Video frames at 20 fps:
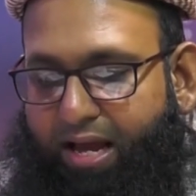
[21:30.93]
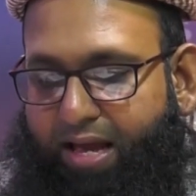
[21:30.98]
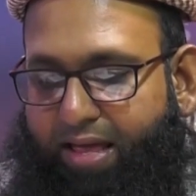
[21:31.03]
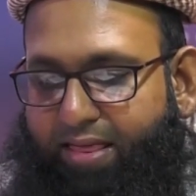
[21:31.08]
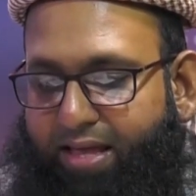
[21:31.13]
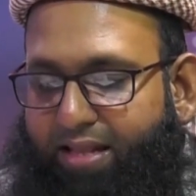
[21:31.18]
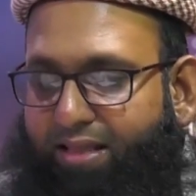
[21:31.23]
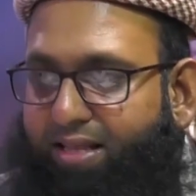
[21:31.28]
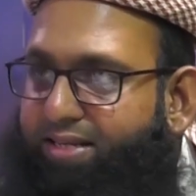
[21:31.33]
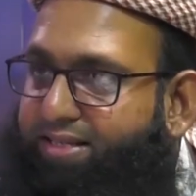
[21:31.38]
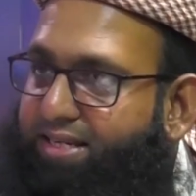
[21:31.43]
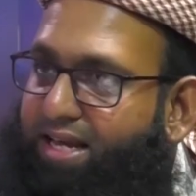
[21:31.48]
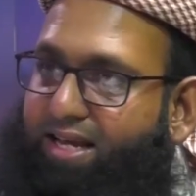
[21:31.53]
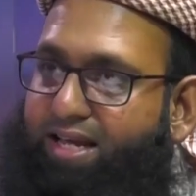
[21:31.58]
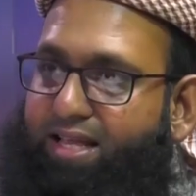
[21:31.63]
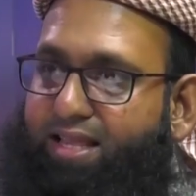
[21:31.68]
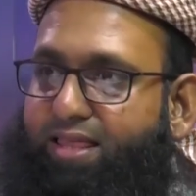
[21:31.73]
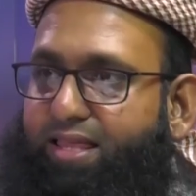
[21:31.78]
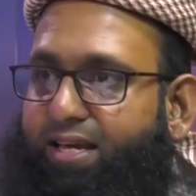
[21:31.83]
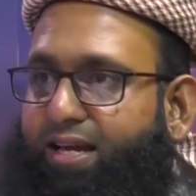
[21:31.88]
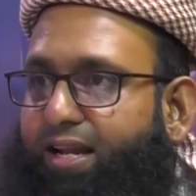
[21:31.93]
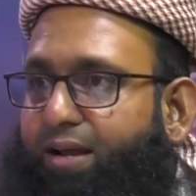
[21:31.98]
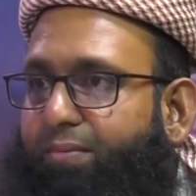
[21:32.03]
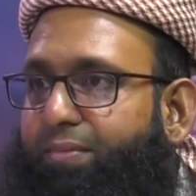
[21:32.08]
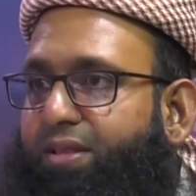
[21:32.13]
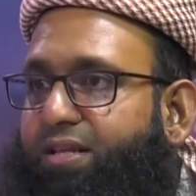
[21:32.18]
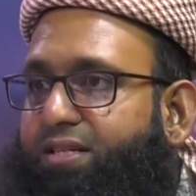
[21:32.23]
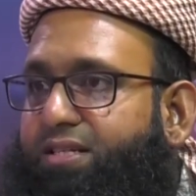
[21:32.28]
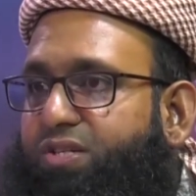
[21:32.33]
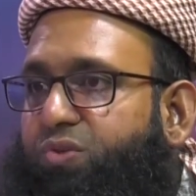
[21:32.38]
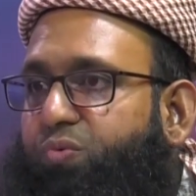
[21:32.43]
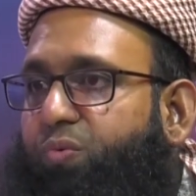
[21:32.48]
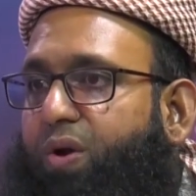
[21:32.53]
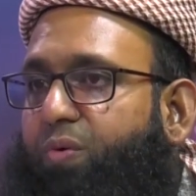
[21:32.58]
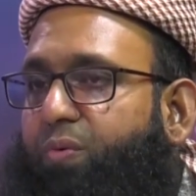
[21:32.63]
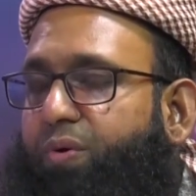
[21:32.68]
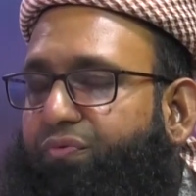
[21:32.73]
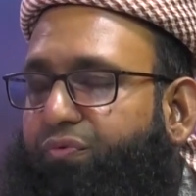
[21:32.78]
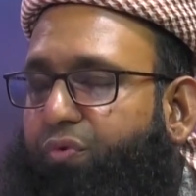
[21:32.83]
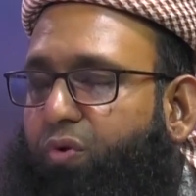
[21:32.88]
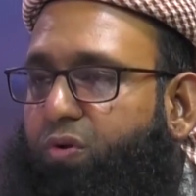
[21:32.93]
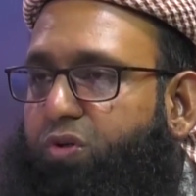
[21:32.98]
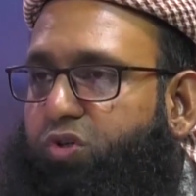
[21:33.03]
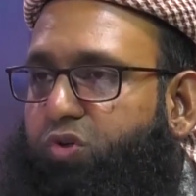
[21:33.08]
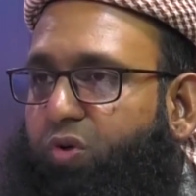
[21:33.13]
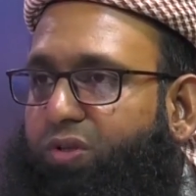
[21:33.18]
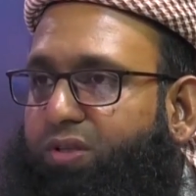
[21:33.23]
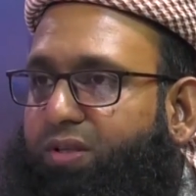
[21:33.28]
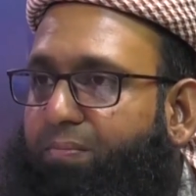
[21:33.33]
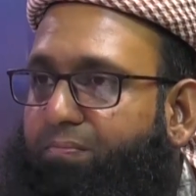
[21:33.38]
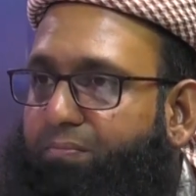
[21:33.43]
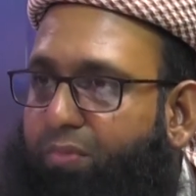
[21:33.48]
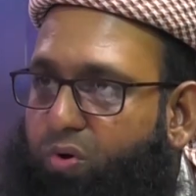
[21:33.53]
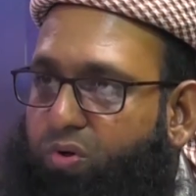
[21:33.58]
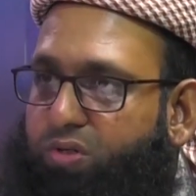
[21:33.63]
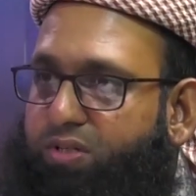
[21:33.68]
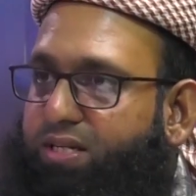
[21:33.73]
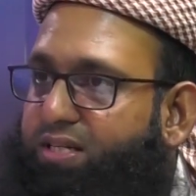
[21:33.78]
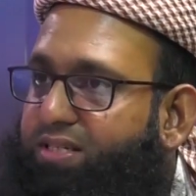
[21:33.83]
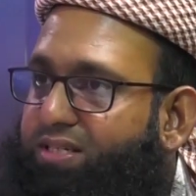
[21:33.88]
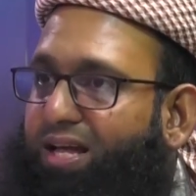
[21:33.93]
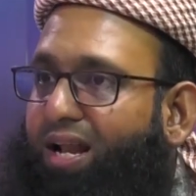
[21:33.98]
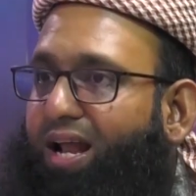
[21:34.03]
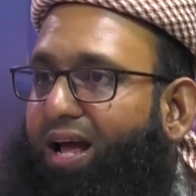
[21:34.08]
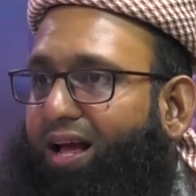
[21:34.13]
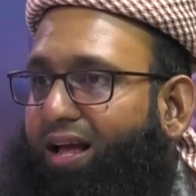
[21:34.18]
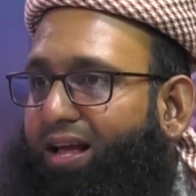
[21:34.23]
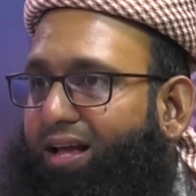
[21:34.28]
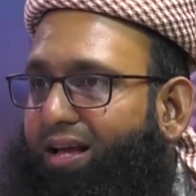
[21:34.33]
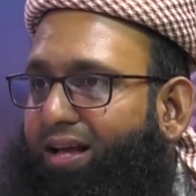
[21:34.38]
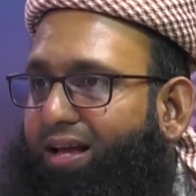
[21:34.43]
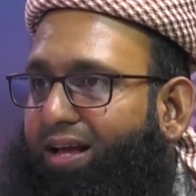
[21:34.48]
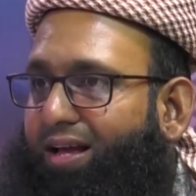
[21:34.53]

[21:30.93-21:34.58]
Then the second thing, and I mean, this is where we fall short the most, is Salah.